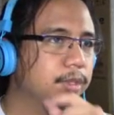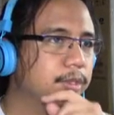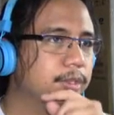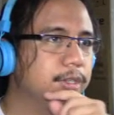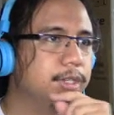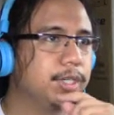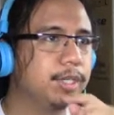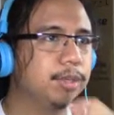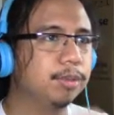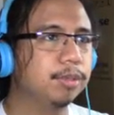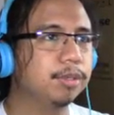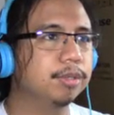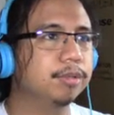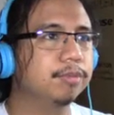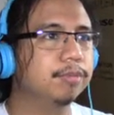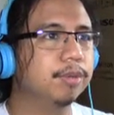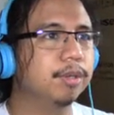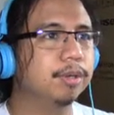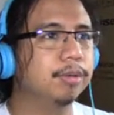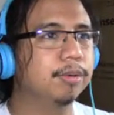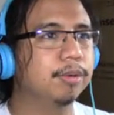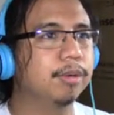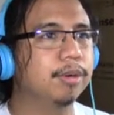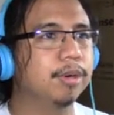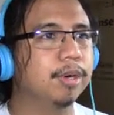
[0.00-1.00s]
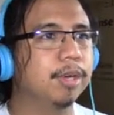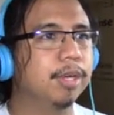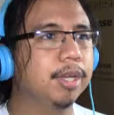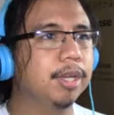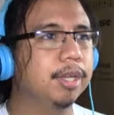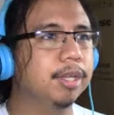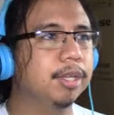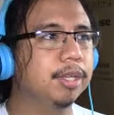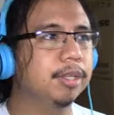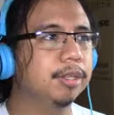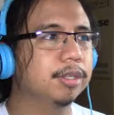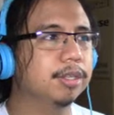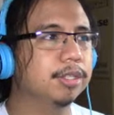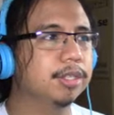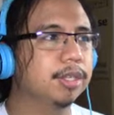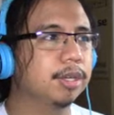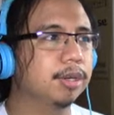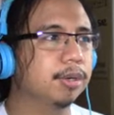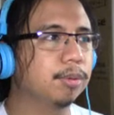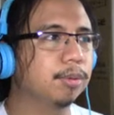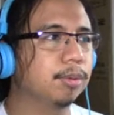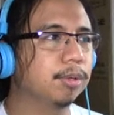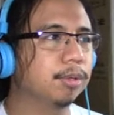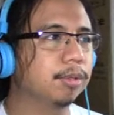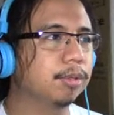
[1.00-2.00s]
She was found crying in the
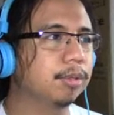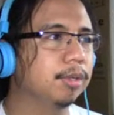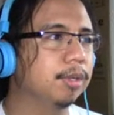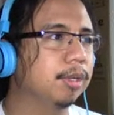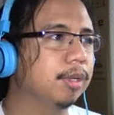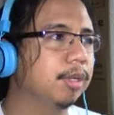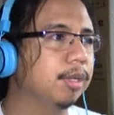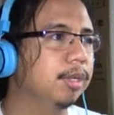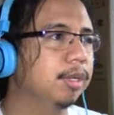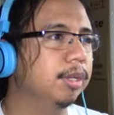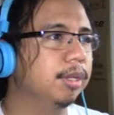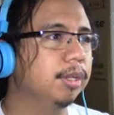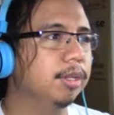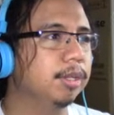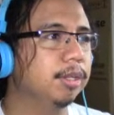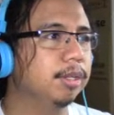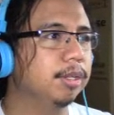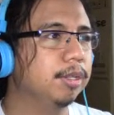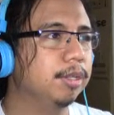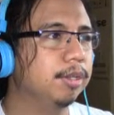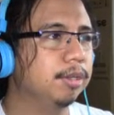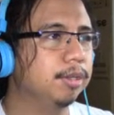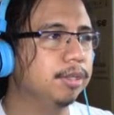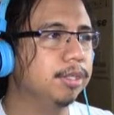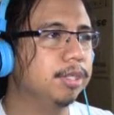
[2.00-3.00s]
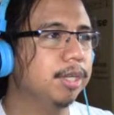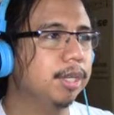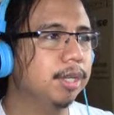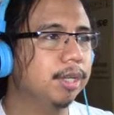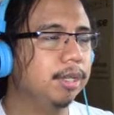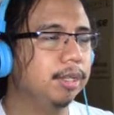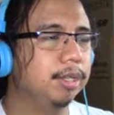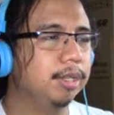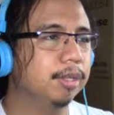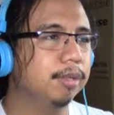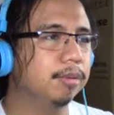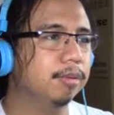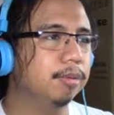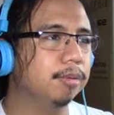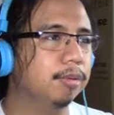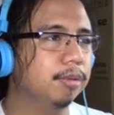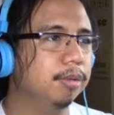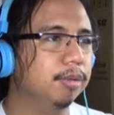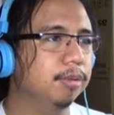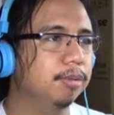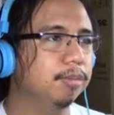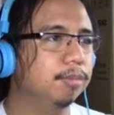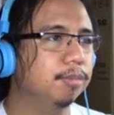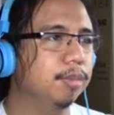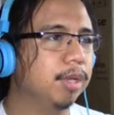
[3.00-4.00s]
stairwell. You say that
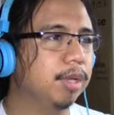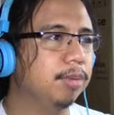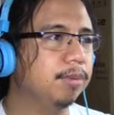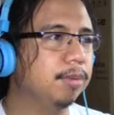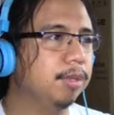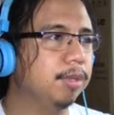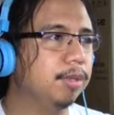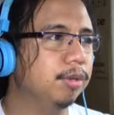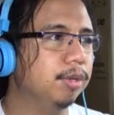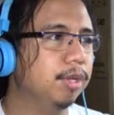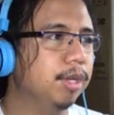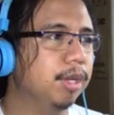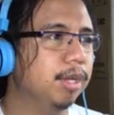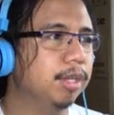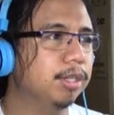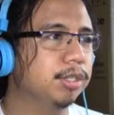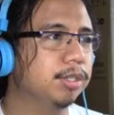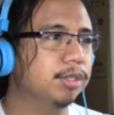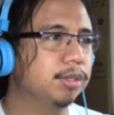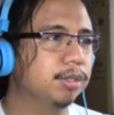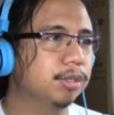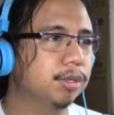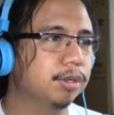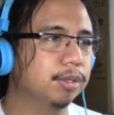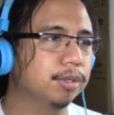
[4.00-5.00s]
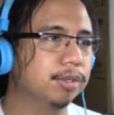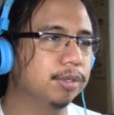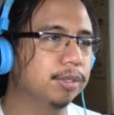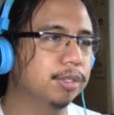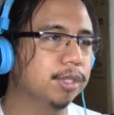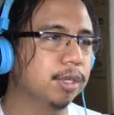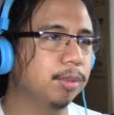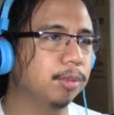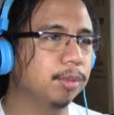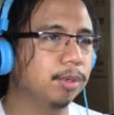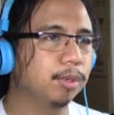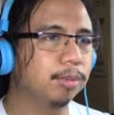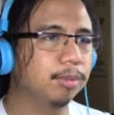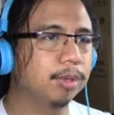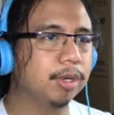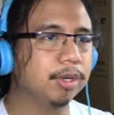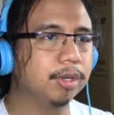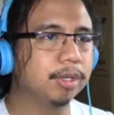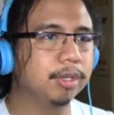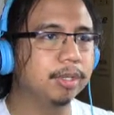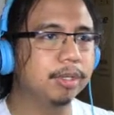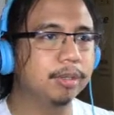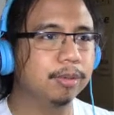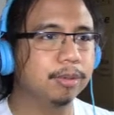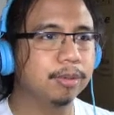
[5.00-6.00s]
maybe you guys should talk to someone about
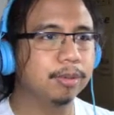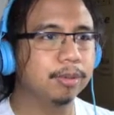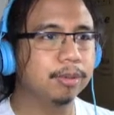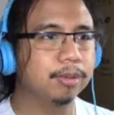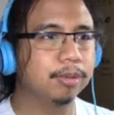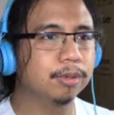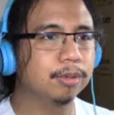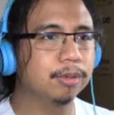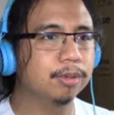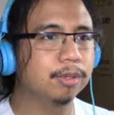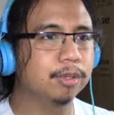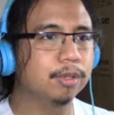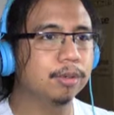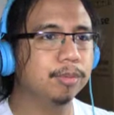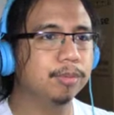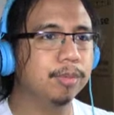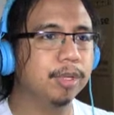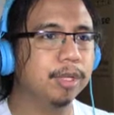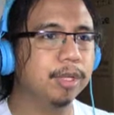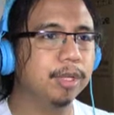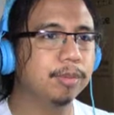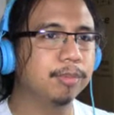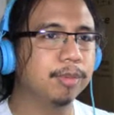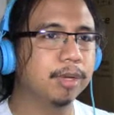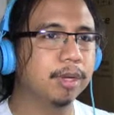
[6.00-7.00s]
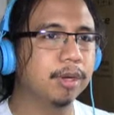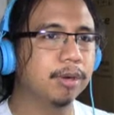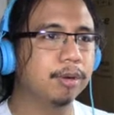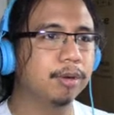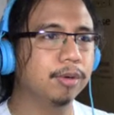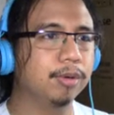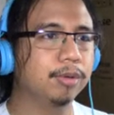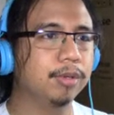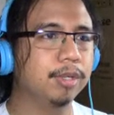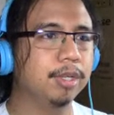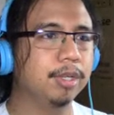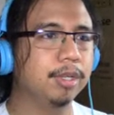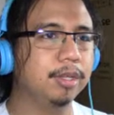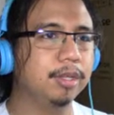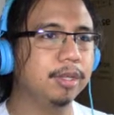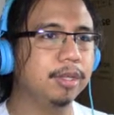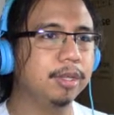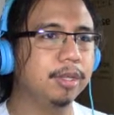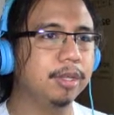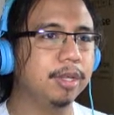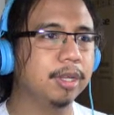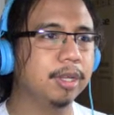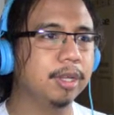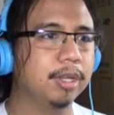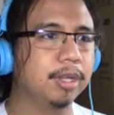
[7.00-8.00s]
it, or you make macaroni
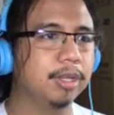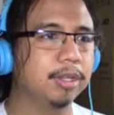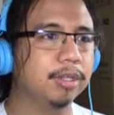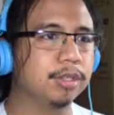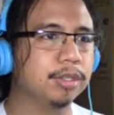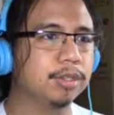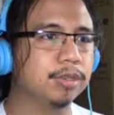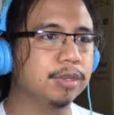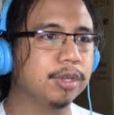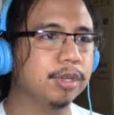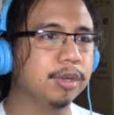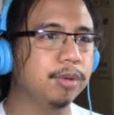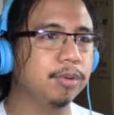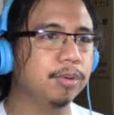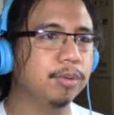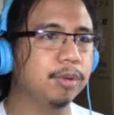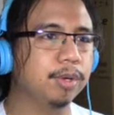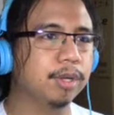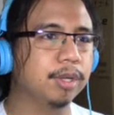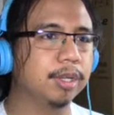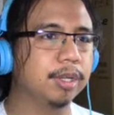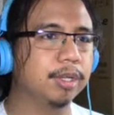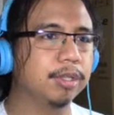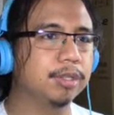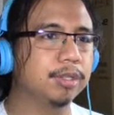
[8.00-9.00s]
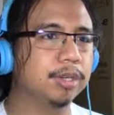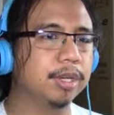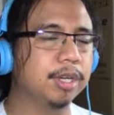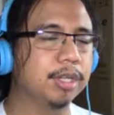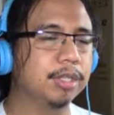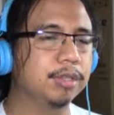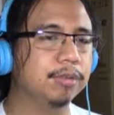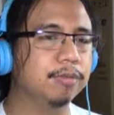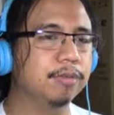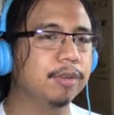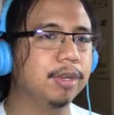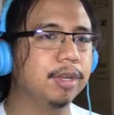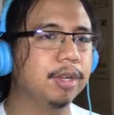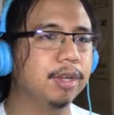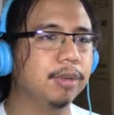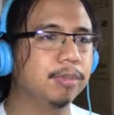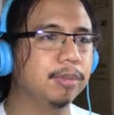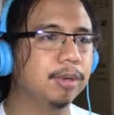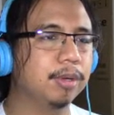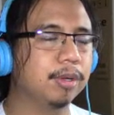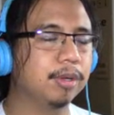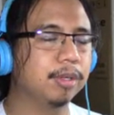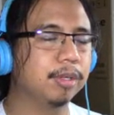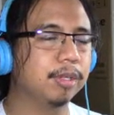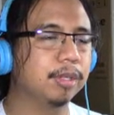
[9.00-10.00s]
and drink wine and try to forget
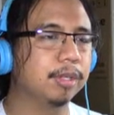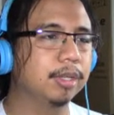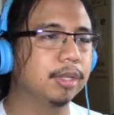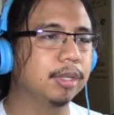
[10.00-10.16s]
about it